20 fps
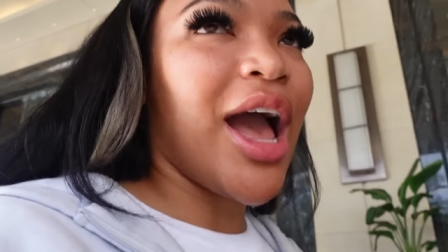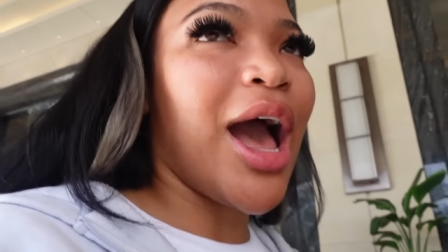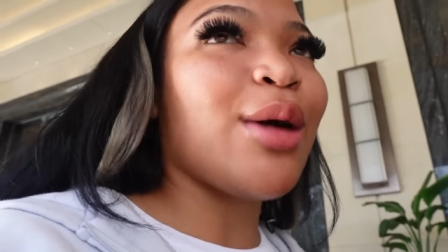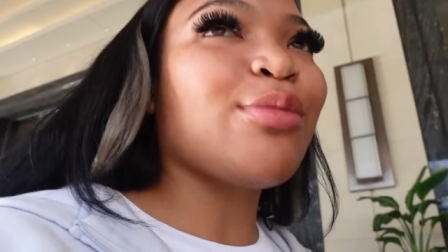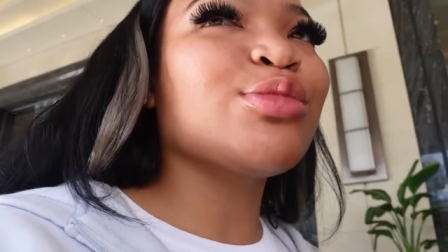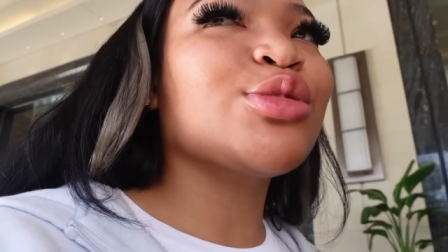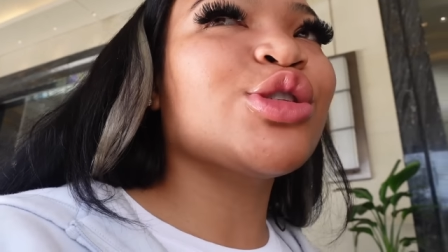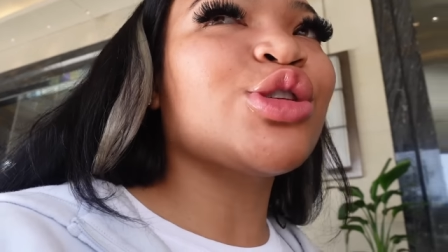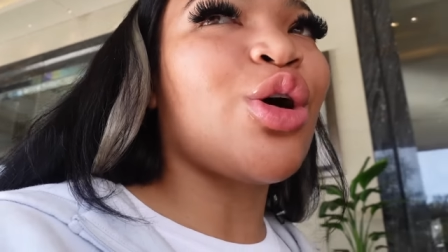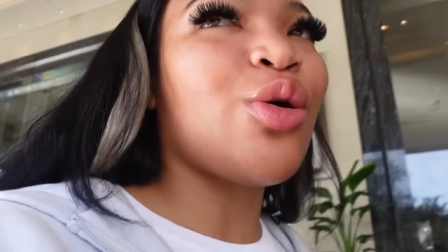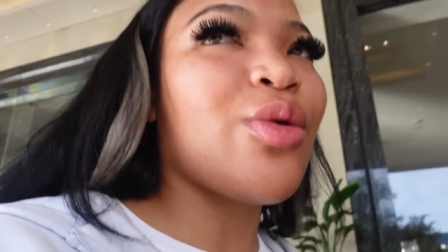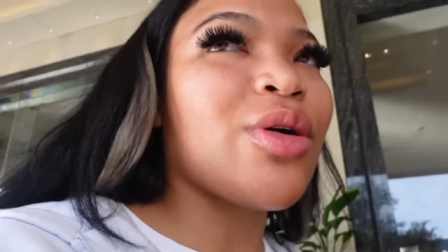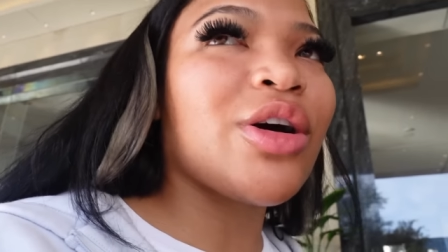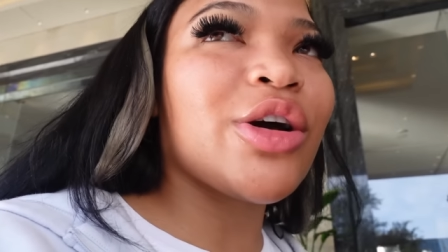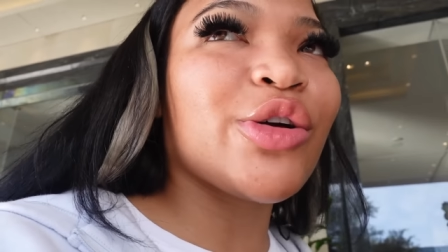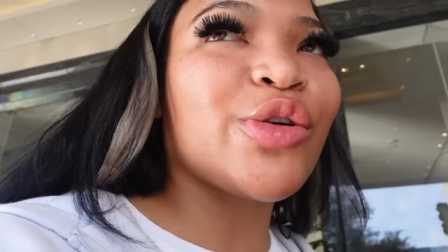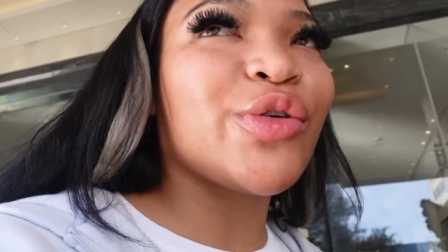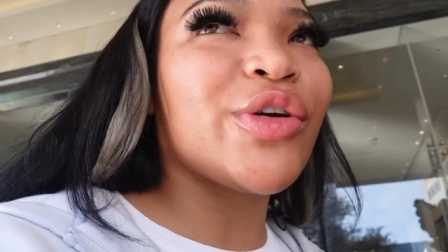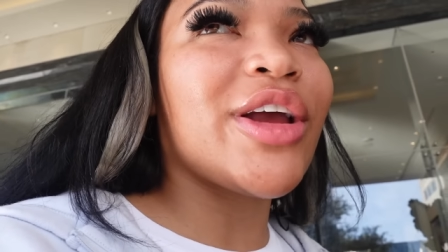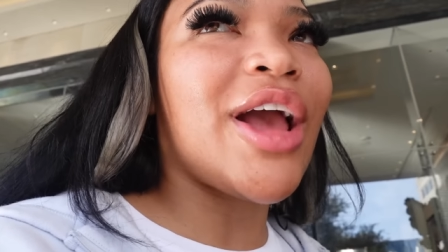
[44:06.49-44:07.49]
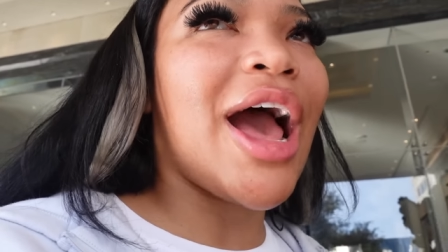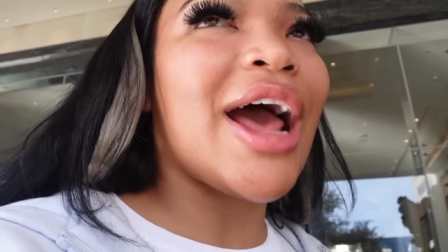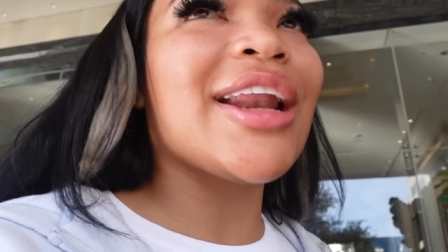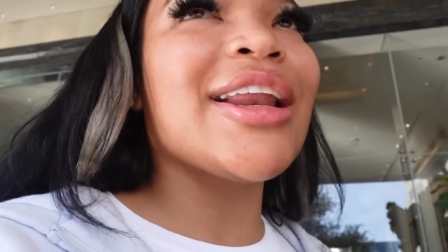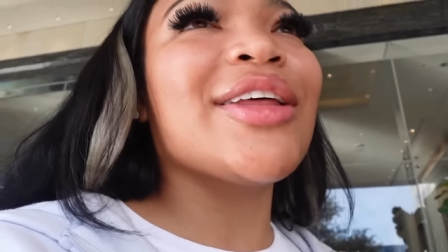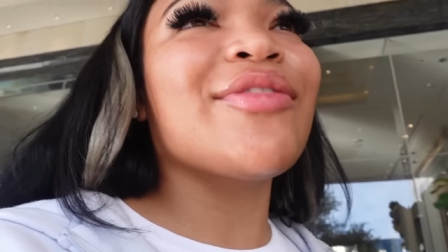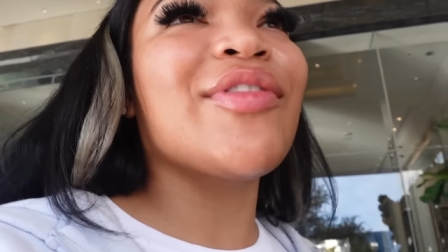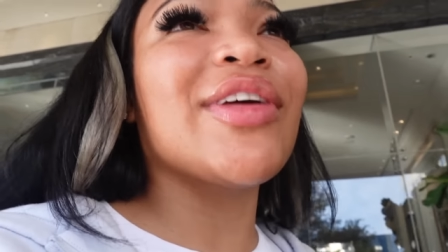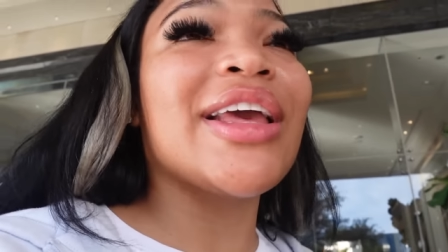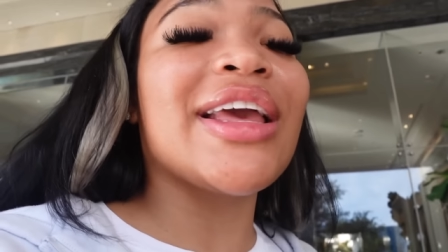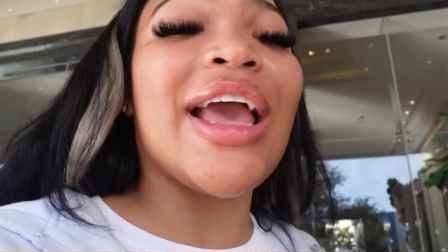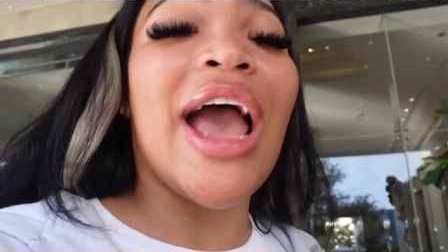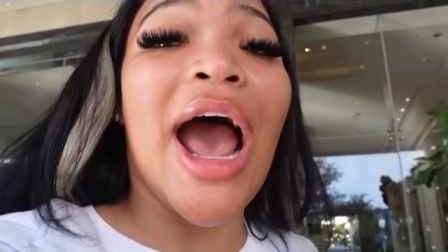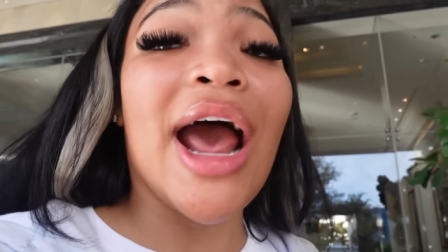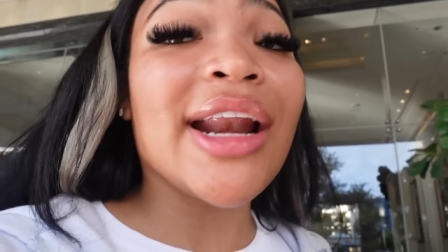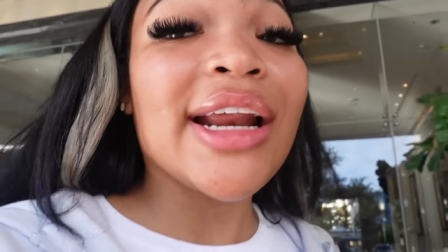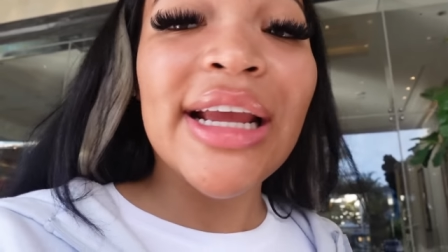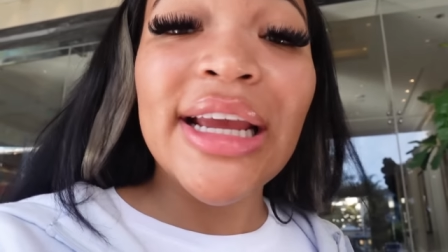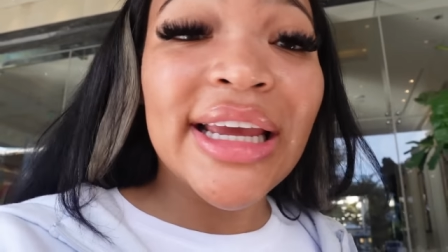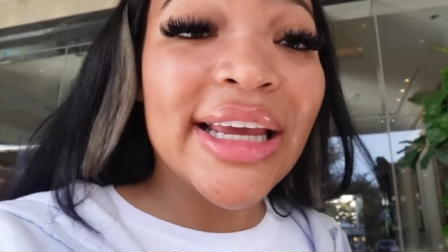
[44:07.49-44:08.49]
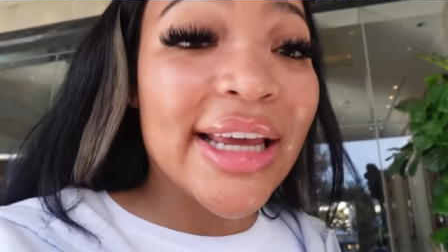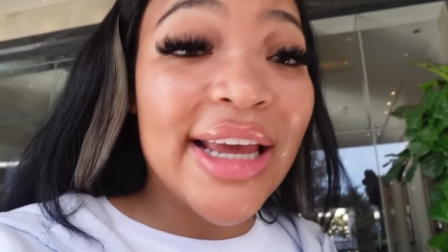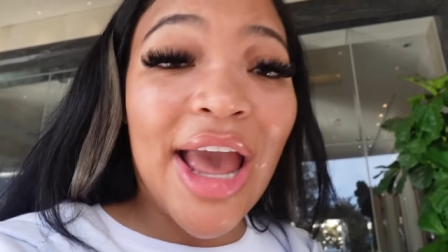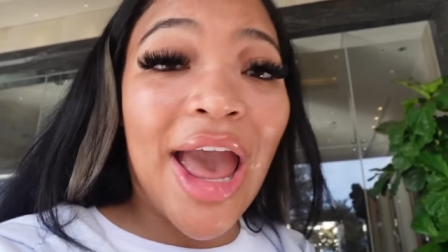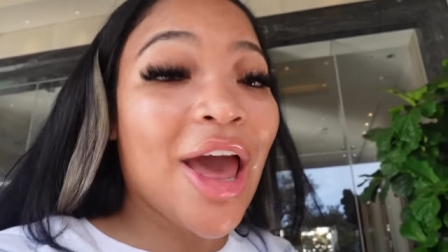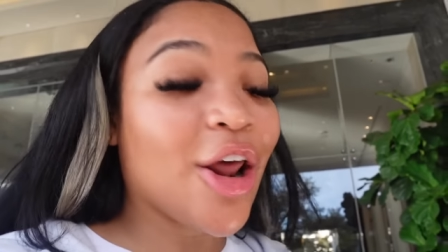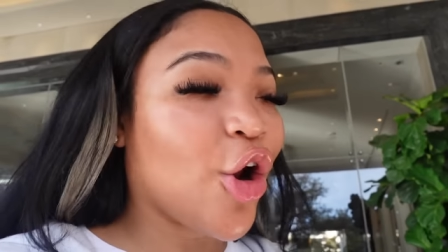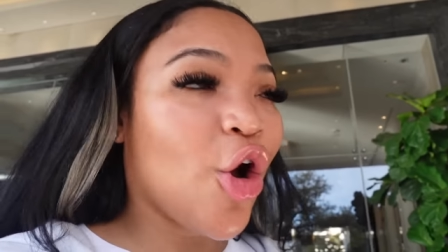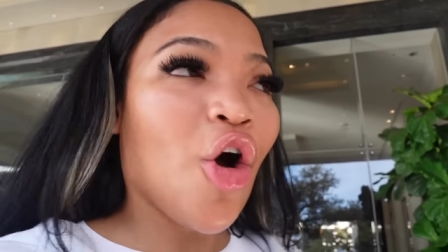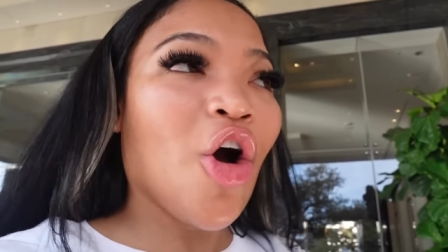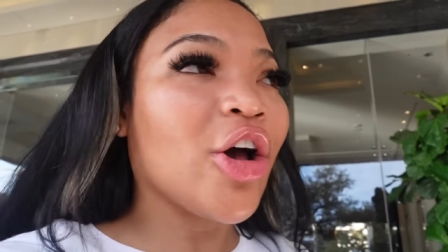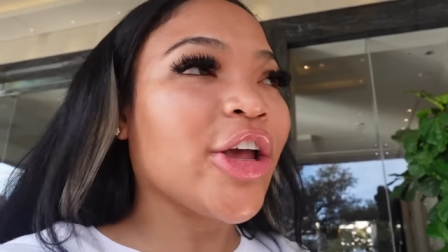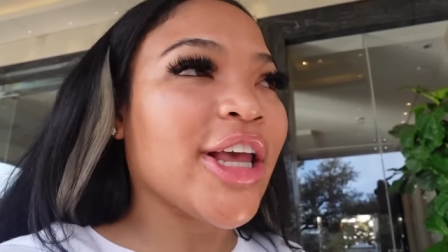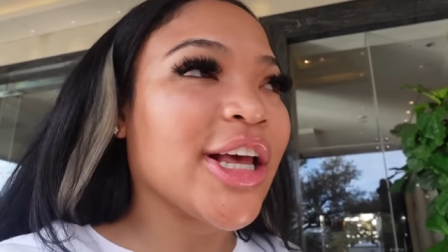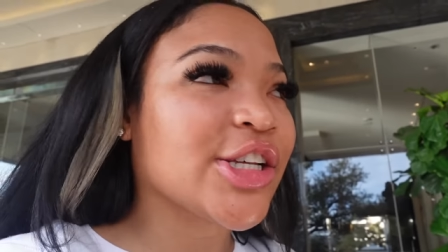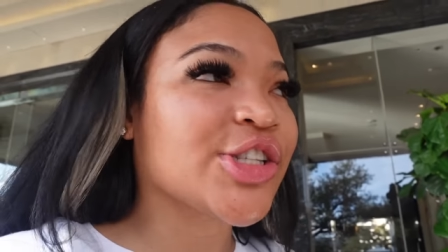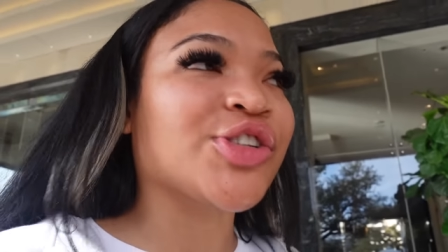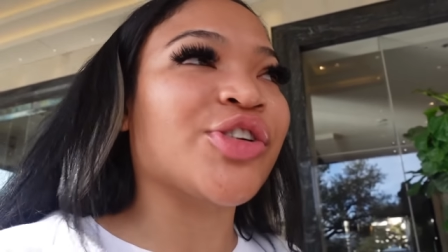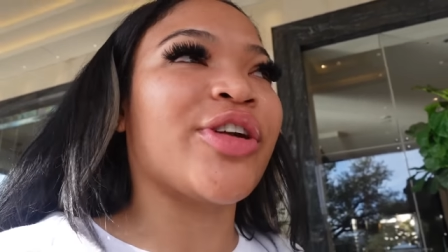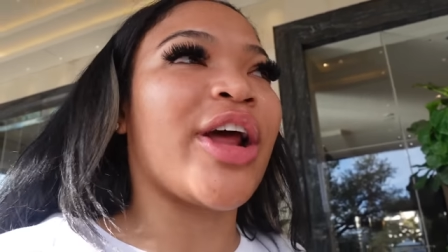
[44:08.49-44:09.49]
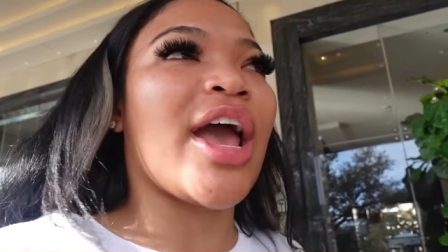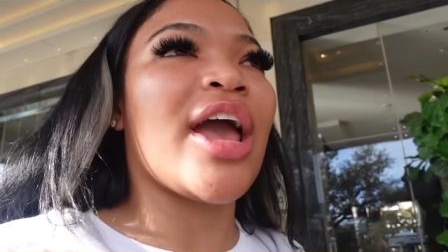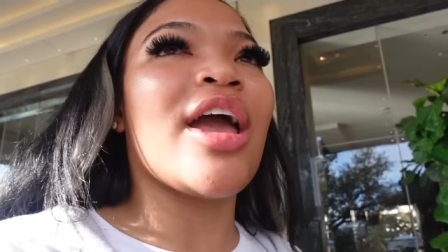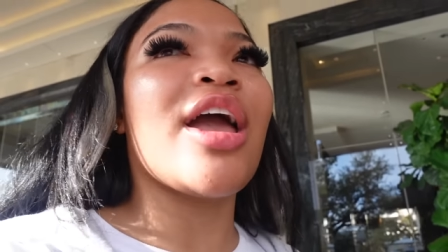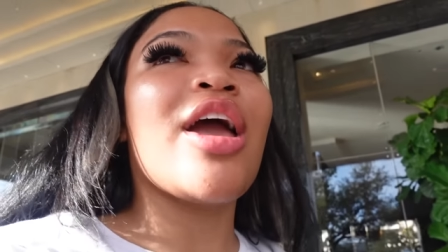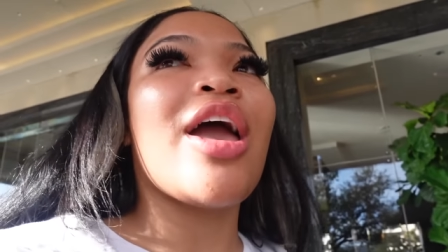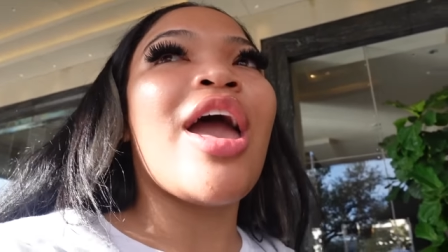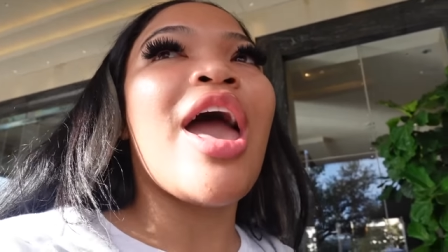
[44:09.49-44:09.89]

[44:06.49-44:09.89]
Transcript: I'm so hungry. I didn't even, I didn't eat at all yesterday.